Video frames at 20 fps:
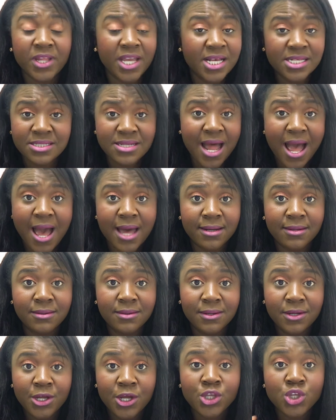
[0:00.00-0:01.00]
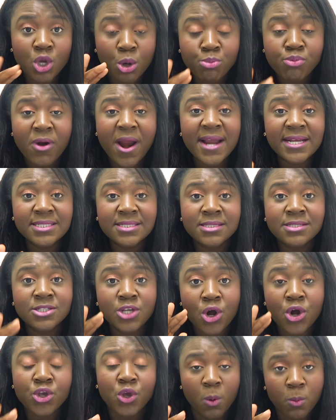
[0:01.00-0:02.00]
It's not. Your
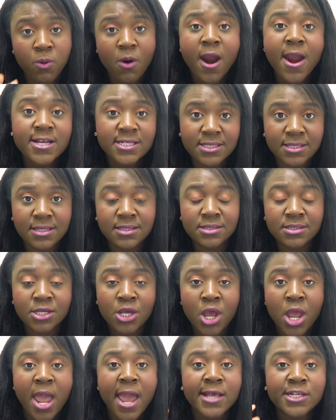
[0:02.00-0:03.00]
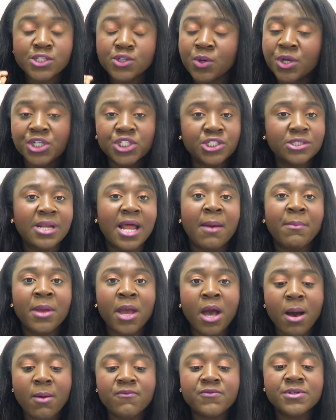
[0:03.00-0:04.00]
prices are your prices. And so it should not
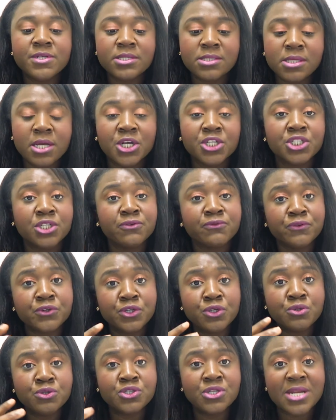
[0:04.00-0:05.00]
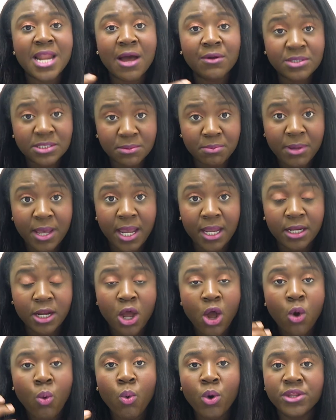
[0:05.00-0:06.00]
be up for discussion for you to now debate
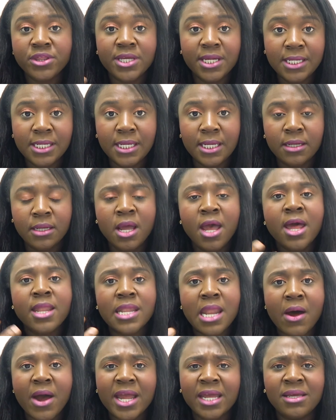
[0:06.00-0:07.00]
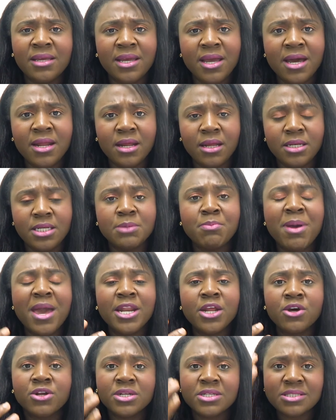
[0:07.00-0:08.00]
what they need. Now, I get it.
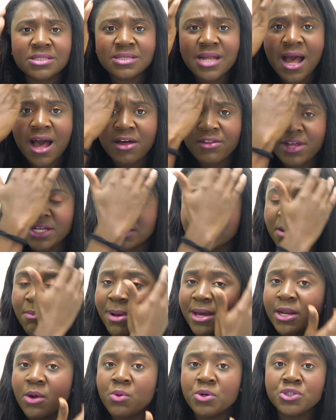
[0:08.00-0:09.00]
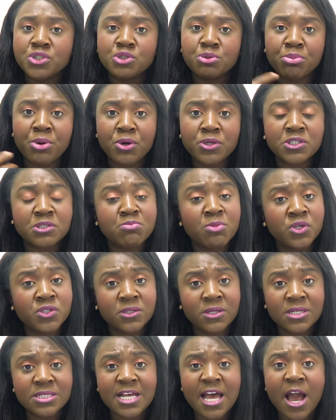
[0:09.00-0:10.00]
Depending on the style that somebody wants to post,
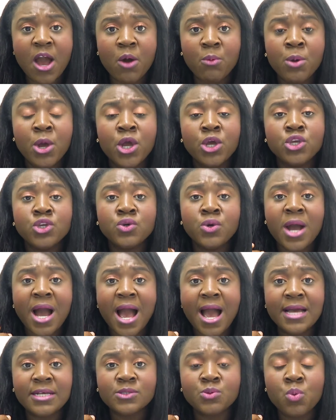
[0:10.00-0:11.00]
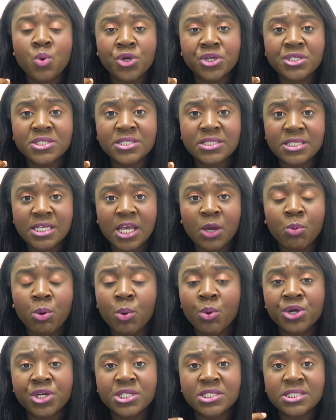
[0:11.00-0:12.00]
most of the time, you guys want to see,
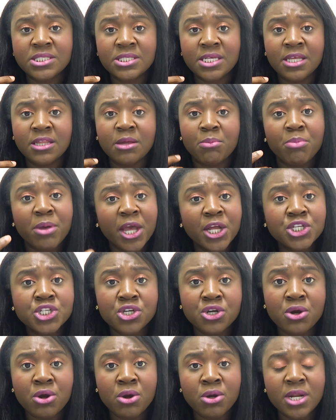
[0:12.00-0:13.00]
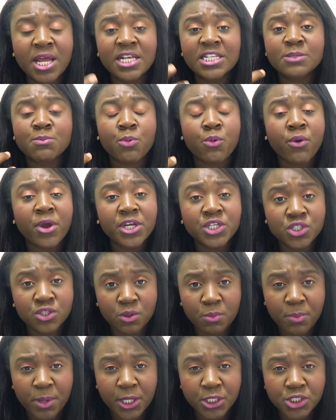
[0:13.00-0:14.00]
we want to see the picture, the
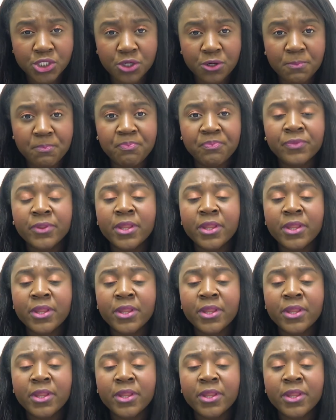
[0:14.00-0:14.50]
inspirational picture